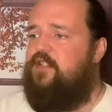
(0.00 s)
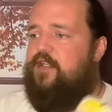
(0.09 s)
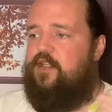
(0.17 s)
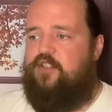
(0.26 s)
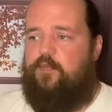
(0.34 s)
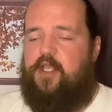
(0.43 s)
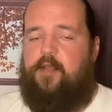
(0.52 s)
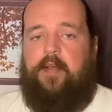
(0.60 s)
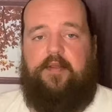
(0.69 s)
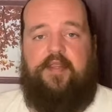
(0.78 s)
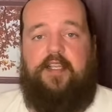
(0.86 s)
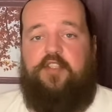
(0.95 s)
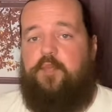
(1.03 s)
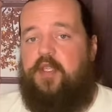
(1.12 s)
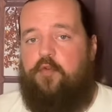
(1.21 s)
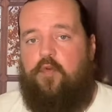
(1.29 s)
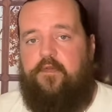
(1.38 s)
it could speak about things
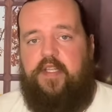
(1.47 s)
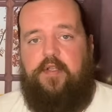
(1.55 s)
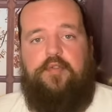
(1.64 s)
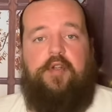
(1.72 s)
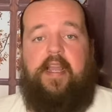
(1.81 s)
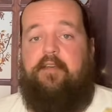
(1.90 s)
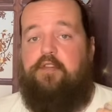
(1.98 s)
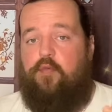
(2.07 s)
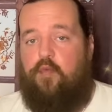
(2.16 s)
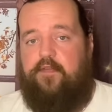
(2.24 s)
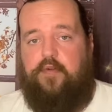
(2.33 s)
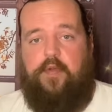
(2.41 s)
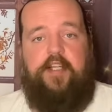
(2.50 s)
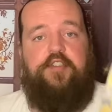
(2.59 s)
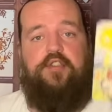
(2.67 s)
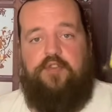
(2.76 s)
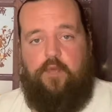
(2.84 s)
being revealed or having
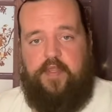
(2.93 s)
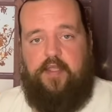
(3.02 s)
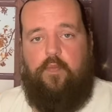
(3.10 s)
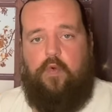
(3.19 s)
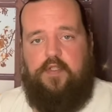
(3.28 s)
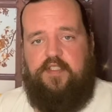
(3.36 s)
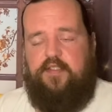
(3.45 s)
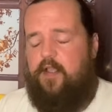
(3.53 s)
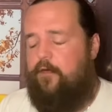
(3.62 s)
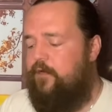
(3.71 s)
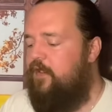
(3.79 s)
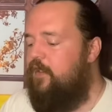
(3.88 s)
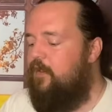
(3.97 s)
revelations within oneself.